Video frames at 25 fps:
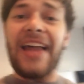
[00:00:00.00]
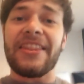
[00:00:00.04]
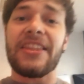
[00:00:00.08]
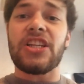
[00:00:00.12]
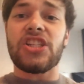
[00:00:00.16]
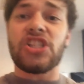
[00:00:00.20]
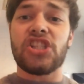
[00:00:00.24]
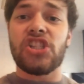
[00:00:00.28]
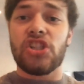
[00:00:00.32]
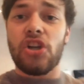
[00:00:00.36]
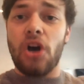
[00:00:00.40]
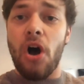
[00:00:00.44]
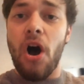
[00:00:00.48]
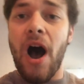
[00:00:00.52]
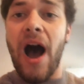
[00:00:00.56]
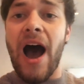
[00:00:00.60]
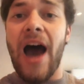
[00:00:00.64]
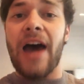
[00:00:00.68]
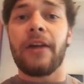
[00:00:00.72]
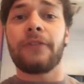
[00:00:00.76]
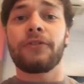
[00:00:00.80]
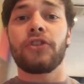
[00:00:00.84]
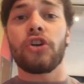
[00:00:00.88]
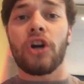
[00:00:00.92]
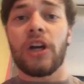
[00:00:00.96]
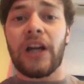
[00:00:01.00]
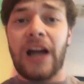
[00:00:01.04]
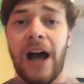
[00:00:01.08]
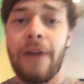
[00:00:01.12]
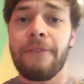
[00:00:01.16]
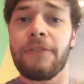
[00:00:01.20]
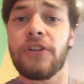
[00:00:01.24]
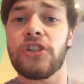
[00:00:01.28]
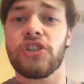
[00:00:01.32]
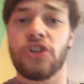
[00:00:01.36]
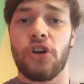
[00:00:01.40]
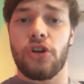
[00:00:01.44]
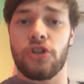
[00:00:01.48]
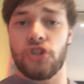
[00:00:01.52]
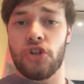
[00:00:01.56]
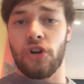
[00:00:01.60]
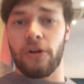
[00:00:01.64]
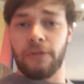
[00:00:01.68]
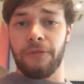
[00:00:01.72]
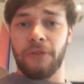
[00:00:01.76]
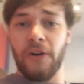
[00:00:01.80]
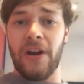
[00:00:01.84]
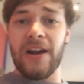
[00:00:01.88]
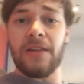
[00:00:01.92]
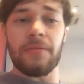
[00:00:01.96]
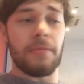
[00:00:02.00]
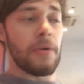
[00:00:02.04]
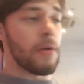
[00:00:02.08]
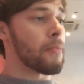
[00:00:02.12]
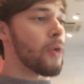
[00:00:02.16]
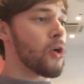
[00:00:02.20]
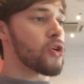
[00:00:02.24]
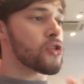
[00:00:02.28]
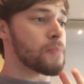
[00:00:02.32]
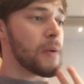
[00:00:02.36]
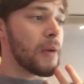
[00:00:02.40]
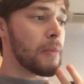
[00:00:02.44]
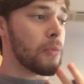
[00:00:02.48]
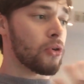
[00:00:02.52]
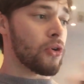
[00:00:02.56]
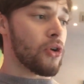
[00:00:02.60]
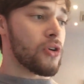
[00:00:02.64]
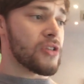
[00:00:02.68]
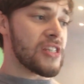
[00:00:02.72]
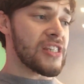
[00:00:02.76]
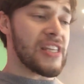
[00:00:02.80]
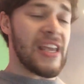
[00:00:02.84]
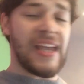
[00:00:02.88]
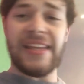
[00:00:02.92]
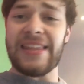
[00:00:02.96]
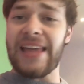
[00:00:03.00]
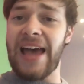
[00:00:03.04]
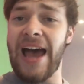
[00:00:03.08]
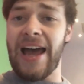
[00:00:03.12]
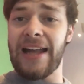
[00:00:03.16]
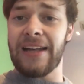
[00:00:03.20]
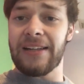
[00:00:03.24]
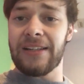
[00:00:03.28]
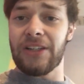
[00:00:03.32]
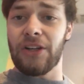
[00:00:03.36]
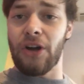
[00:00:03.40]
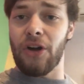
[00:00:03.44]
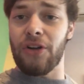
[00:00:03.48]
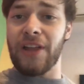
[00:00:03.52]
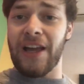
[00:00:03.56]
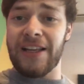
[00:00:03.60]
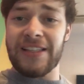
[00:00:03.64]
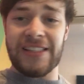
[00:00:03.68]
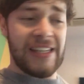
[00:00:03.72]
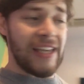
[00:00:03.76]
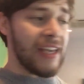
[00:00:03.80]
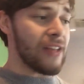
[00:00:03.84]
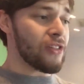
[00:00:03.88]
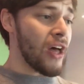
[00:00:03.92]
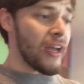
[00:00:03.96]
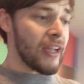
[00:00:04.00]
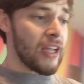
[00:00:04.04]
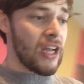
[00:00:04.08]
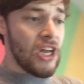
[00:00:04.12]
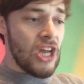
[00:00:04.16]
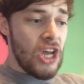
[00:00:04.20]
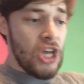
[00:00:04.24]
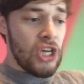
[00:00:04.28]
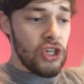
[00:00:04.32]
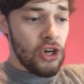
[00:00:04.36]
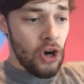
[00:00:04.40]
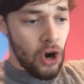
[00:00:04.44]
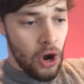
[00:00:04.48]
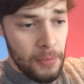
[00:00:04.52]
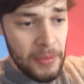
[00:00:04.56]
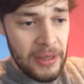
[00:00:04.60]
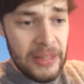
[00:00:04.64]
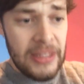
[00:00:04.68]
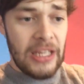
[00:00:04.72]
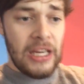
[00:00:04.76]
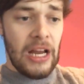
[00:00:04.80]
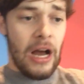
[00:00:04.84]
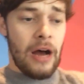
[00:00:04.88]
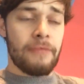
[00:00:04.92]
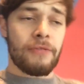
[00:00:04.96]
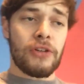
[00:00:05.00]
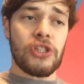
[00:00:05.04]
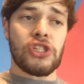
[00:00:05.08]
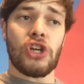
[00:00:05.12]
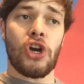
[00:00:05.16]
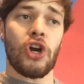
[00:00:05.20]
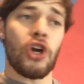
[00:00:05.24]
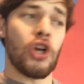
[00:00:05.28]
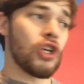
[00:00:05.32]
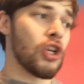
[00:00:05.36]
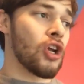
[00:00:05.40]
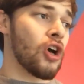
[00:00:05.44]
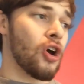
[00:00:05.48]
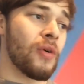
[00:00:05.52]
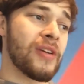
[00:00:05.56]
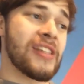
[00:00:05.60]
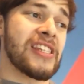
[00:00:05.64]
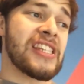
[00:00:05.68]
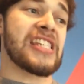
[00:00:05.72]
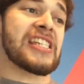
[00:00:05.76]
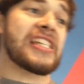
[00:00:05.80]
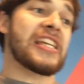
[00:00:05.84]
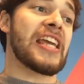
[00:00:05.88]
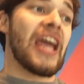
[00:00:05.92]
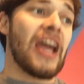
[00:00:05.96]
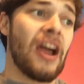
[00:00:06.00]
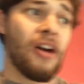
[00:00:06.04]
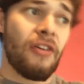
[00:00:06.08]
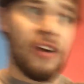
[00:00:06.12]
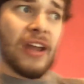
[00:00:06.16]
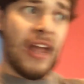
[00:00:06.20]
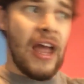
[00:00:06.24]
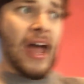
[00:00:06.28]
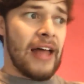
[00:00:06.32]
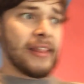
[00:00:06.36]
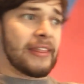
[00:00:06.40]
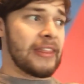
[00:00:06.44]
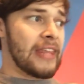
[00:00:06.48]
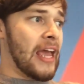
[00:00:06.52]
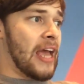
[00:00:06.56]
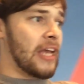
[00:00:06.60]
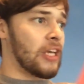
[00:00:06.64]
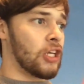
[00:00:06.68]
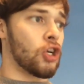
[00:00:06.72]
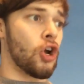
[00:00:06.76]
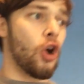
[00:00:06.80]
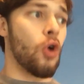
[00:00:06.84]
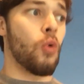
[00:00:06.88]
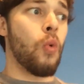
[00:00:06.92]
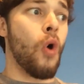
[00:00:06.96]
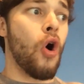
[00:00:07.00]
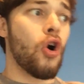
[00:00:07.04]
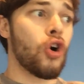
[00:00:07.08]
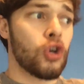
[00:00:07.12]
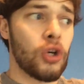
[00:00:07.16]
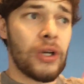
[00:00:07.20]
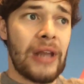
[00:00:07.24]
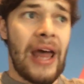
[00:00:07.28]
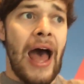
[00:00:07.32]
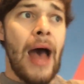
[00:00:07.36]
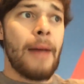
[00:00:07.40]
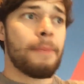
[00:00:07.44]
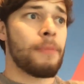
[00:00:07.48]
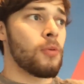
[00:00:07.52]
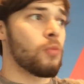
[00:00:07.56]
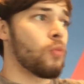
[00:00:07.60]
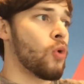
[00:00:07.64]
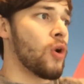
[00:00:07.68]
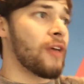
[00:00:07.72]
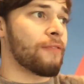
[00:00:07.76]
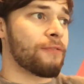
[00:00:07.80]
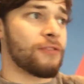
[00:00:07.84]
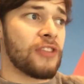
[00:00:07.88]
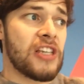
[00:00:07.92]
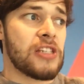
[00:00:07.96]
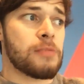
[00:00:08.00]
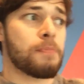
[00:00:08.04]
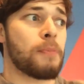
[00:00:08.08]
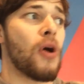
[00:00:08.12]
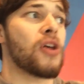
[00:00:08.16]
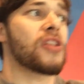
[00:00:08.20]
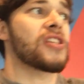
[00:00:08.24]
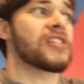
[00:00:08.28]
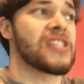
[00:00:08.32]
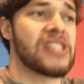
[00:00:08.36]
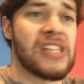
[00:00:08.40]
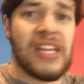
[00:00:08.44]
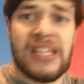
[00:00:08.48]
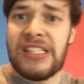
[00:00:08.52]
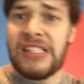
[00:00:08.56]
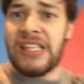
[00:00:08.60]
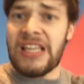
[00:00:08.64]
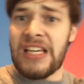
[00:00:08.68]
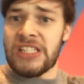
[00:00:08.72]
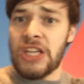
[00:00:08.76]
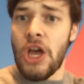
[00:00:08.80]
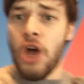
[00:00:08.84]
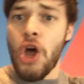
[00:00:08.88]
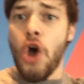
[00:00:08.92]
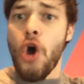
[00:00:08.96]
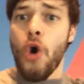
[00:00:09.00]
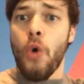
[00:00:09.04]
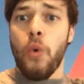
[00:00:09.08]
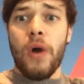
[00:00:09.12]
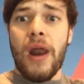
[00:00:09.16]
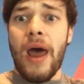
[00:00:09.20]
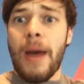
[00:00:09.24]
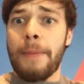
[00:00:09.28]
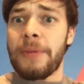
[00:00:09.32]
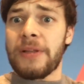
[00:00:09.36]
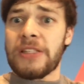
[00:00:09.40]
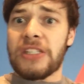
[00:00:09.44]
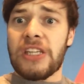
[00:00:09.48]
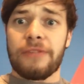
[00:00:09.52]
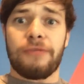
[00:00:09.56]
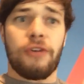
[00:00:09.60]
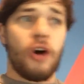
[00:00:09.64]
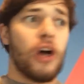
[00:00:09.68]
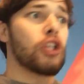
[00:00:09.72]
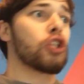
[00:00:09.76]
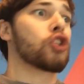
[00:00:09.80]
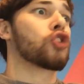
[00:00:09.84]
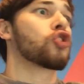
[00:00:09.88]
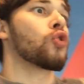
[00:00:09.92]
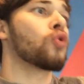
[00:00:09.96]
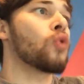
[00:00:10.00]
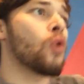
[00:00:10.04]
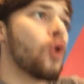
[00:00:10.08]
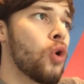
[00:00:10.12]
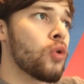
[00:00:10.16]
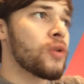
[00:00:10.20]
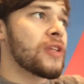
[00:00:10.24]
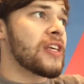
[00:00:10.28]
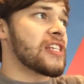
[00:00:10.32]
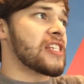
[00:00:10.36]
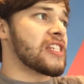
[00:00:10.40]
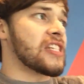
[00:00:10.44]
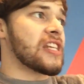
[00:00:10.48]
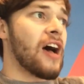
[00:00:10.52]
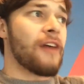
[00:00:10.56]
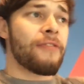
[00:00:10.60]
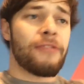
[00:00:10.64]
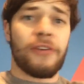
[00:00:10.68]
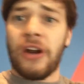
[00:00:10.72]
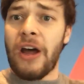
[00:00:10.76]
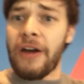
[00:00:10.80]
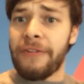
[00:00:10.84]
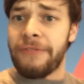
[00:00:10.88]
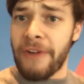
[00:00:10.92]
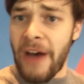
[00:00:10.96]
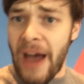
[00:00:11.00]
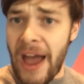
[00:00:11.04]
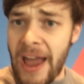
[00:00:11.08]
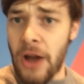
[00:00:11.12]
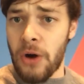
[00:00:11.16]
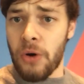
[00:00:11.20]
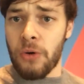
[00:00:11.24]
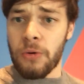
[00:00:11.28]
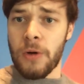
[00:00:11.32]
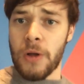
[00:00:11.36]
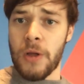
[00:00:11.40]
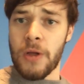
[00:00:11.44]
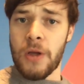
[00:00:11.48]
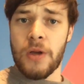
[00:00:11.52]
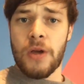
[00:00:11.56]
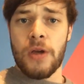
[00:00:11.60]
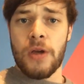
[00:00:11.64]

other side of your comfort zone is your freedom, and most people don't see that. They see I'm in the comfort zone, it's scary out there, what could happen? What if this person says this? What happens if I do all this stuff and I fail?